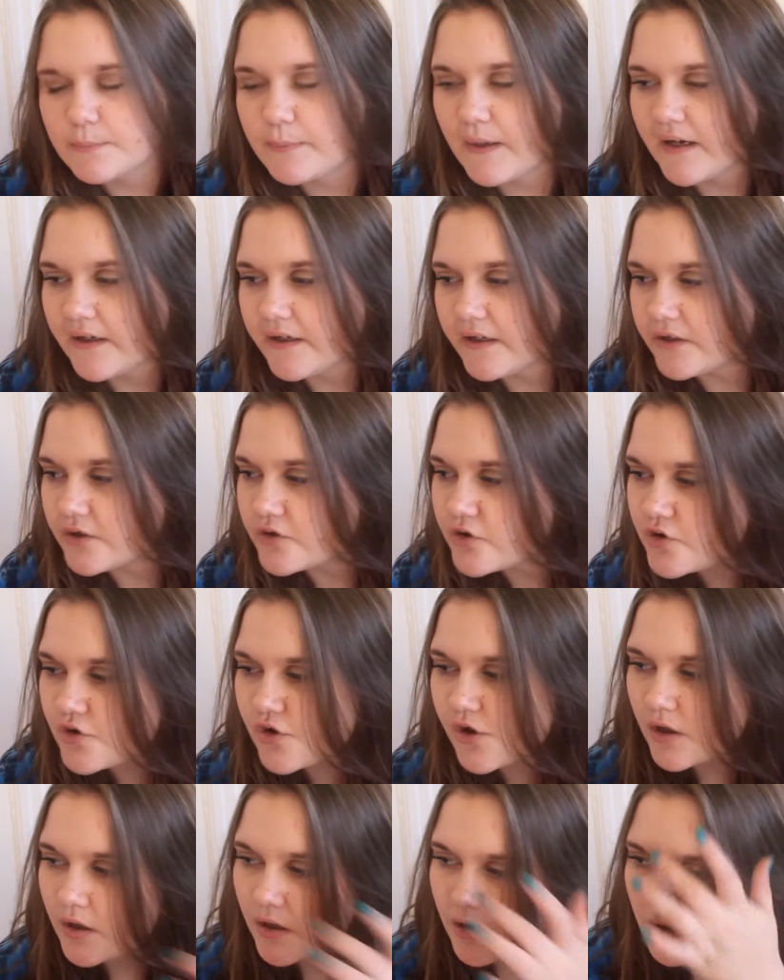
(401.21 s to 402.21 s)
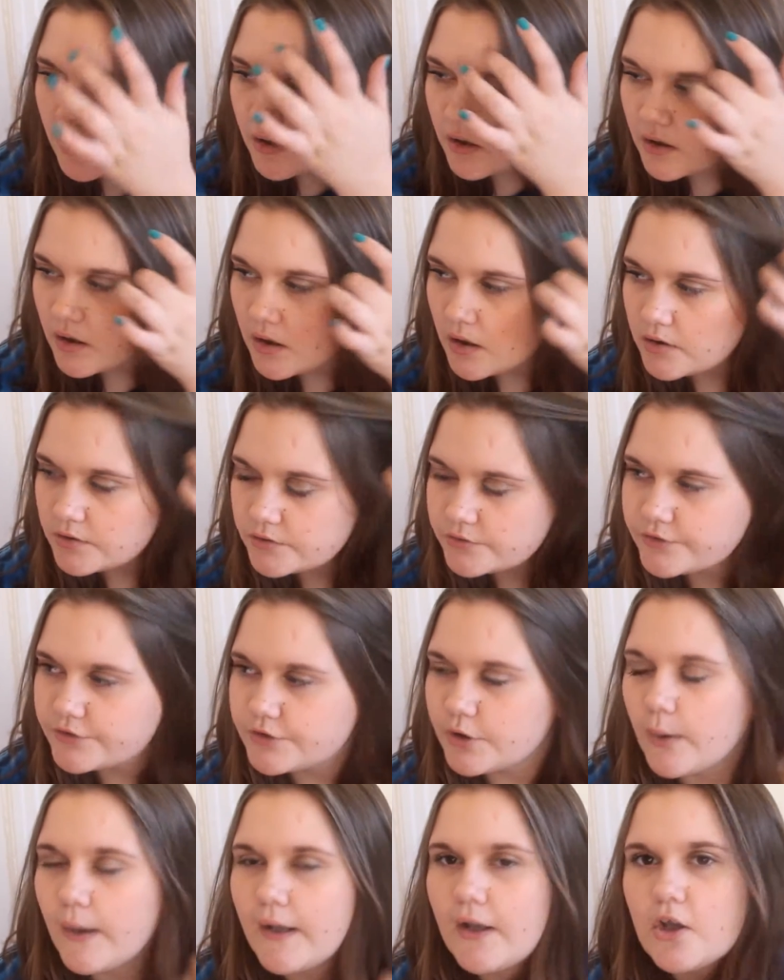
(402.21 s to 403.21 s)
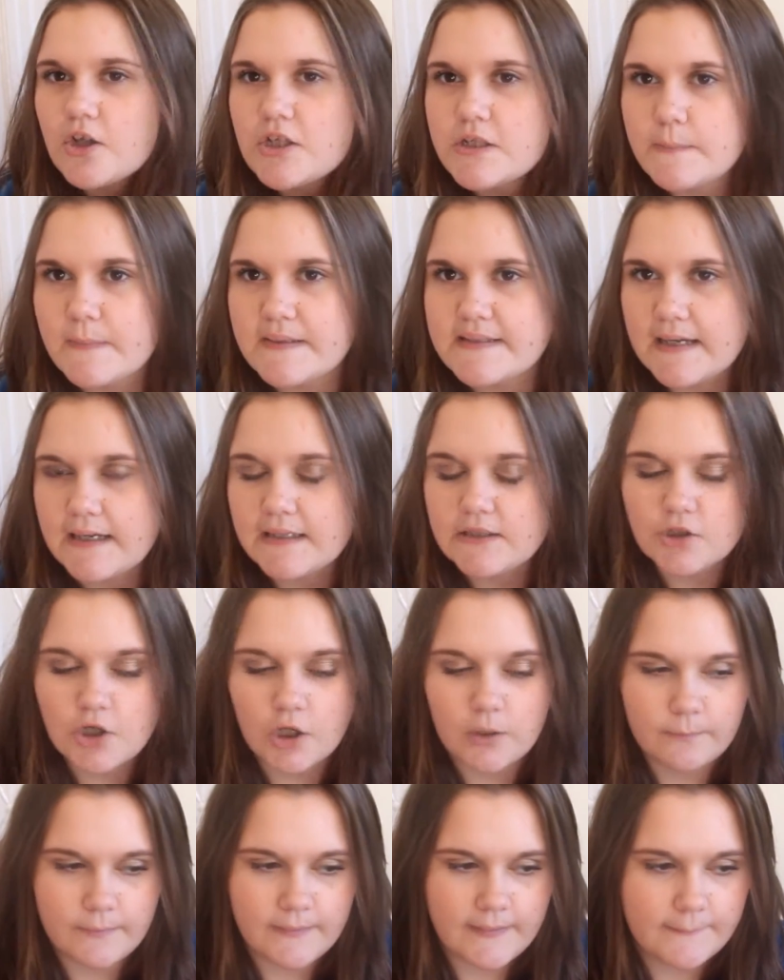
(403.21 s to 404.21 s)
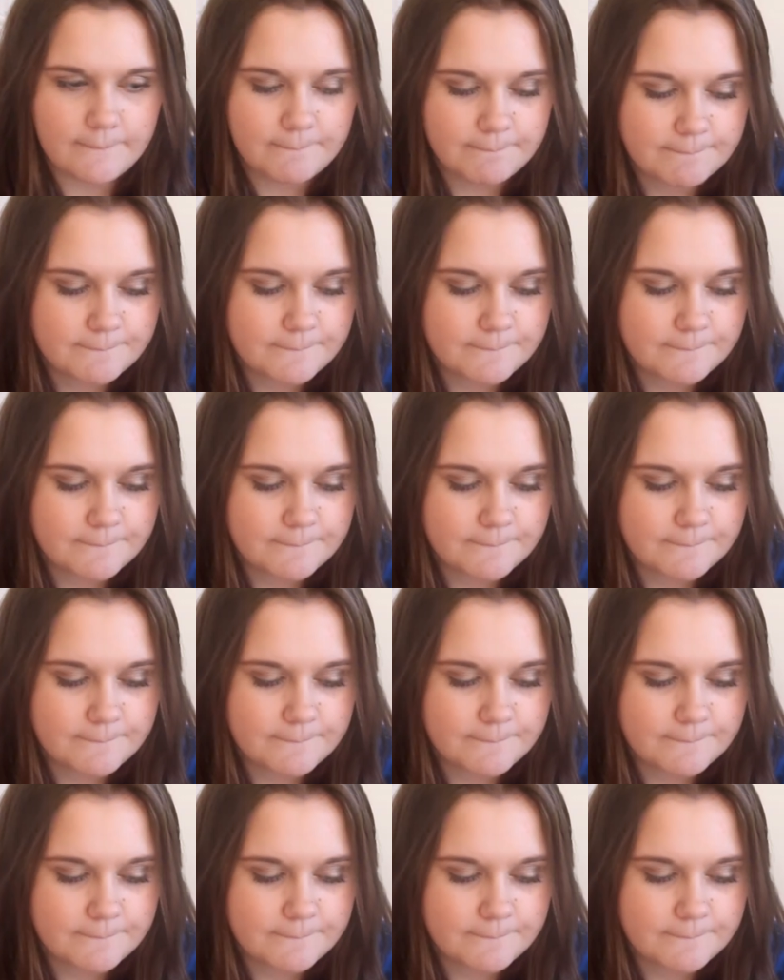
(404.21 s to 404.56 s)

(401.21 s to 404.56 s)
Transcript: package, so I lost my signed copy.